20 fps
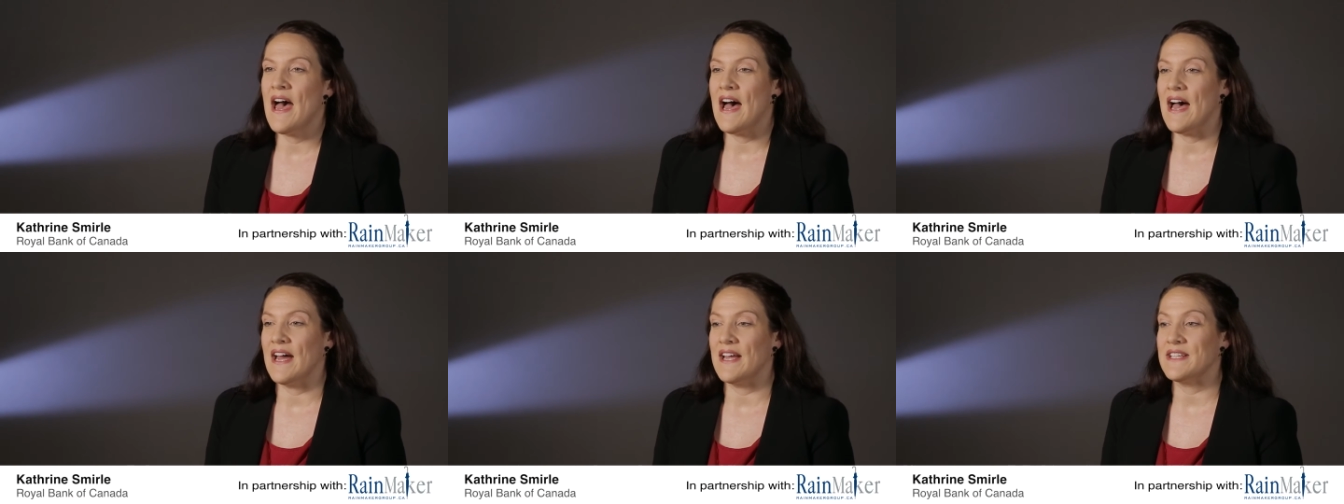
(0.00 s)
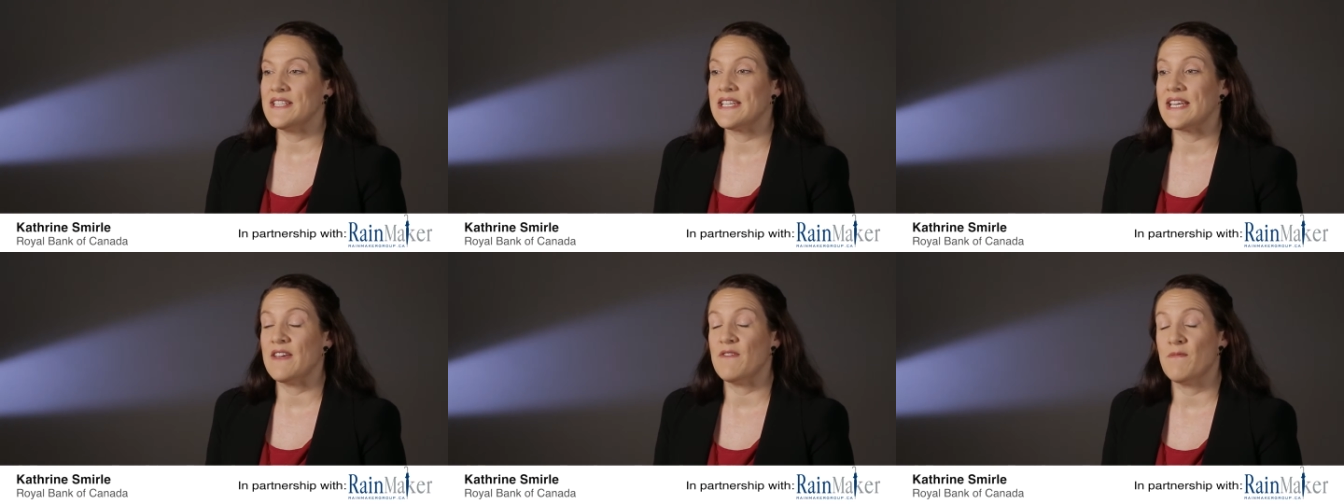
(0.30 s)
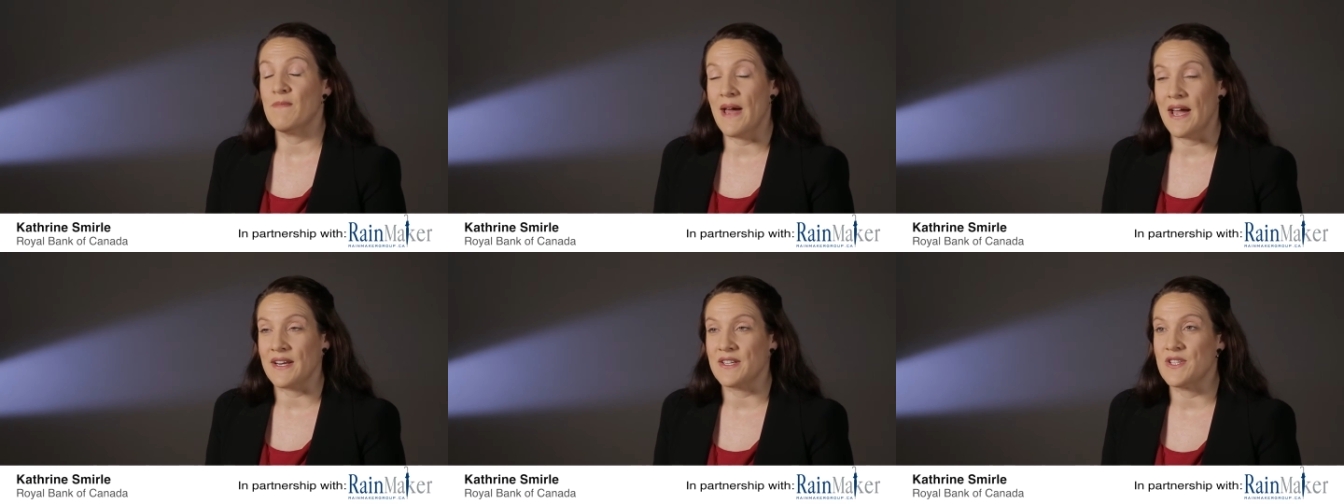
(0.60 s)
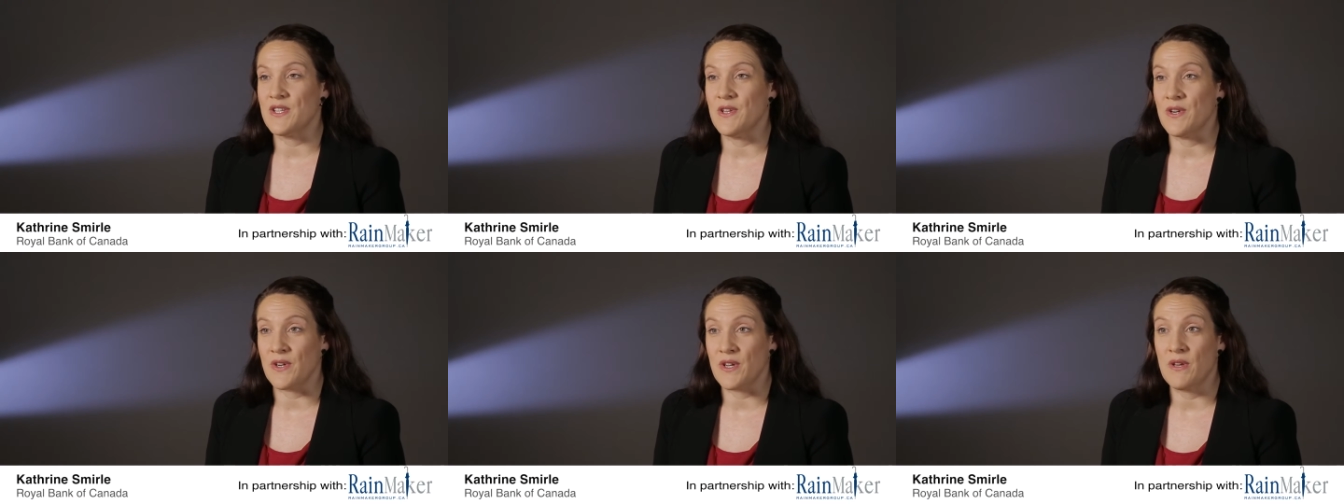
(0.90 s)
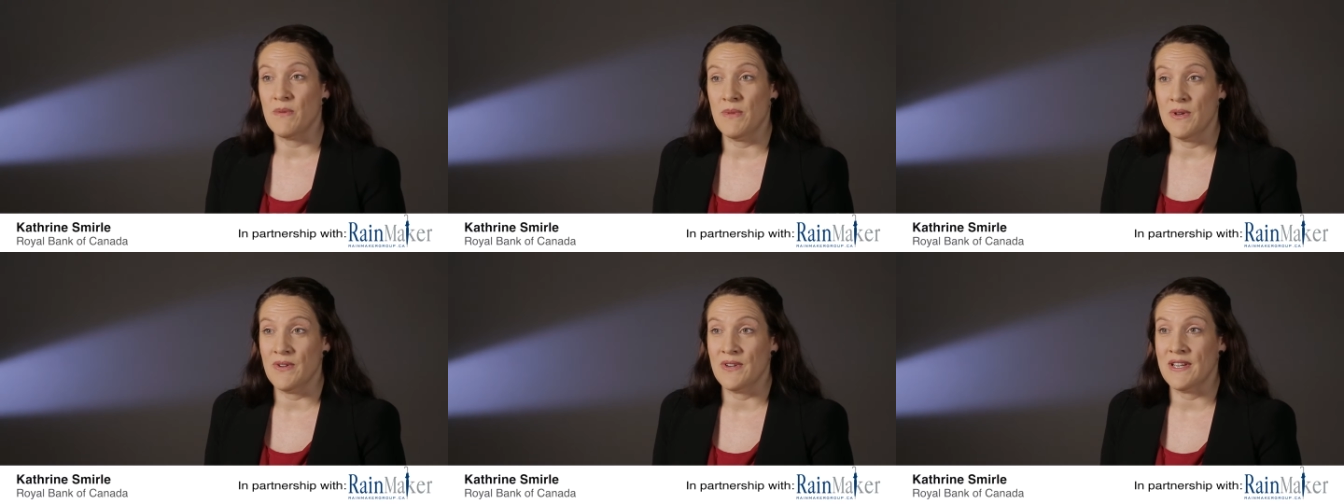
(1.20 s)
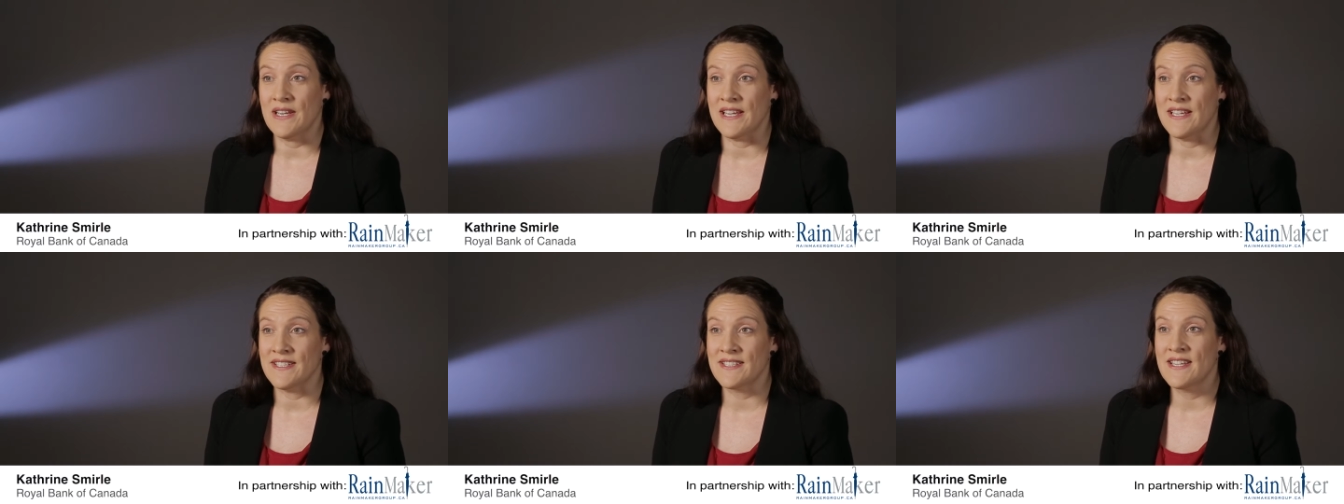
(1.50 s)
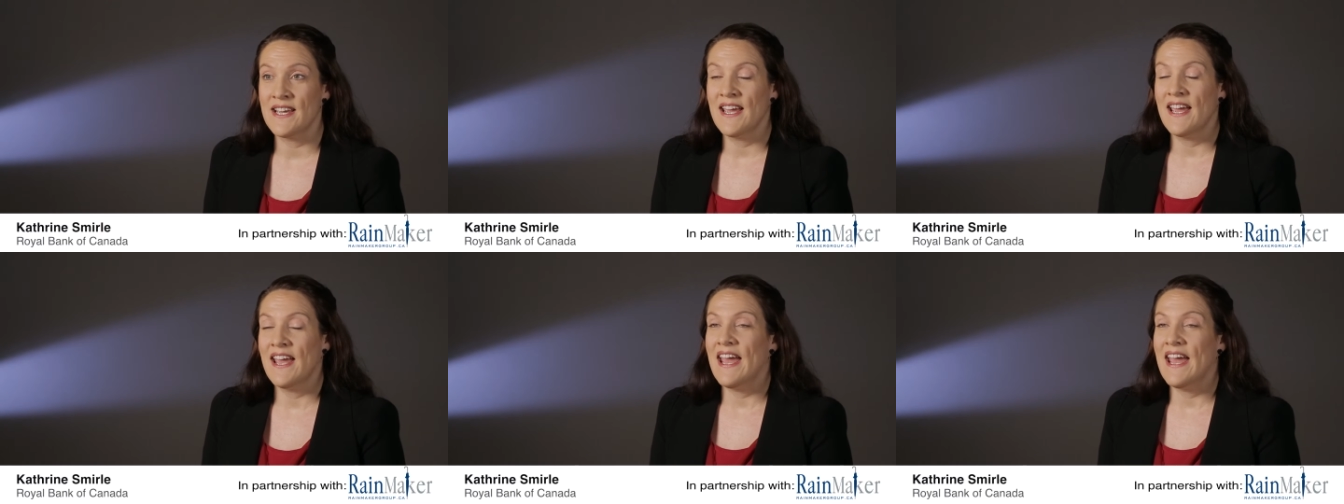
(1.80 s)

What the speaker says: to give back to their communities.